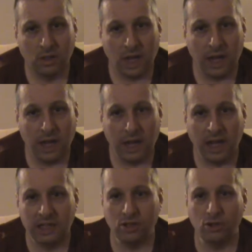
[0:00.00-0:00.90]
uh,
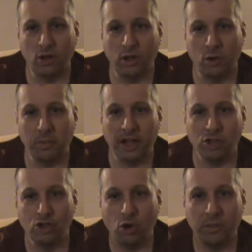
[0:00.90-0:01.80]
had to do a little bit of
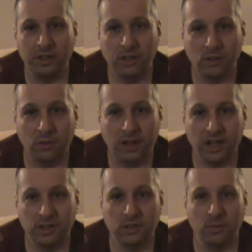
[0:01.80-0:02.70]
shopping, you know what it
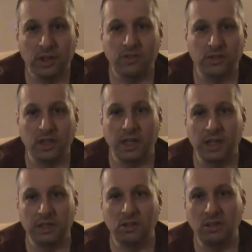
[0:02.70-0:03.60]
is, the wife's like, uh,
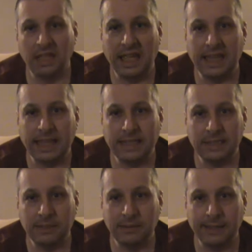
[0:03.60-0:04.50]
gonna get this,
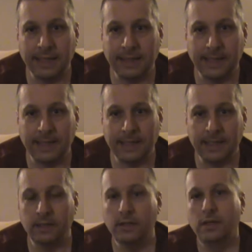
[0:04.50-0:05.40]
gonna get that.
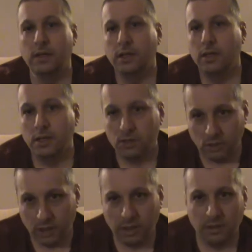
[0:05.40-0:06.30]
So
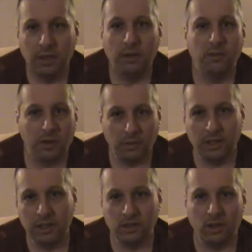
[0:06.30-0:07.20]
anyway, went
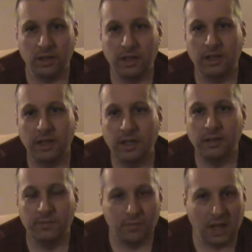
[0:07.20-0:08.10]
away and done it. And
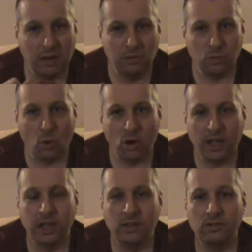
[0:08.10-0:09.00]
then I was
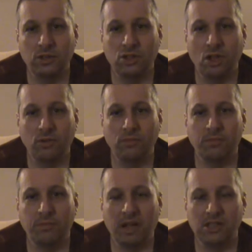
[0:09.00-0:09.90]
walking just out
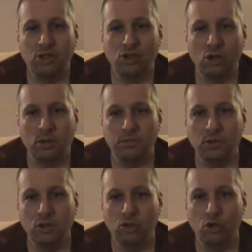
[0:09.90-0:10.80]
past the shops,
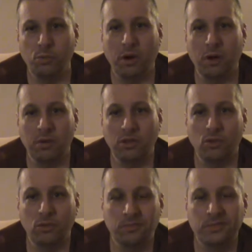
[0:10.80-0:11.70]
new pub had
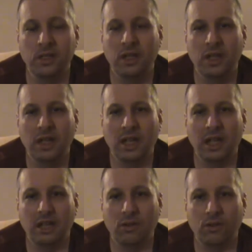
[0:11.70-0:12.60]
opened,
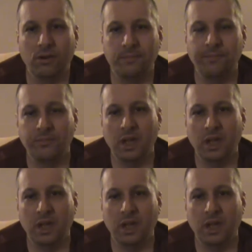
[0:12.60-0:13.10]
and I thought,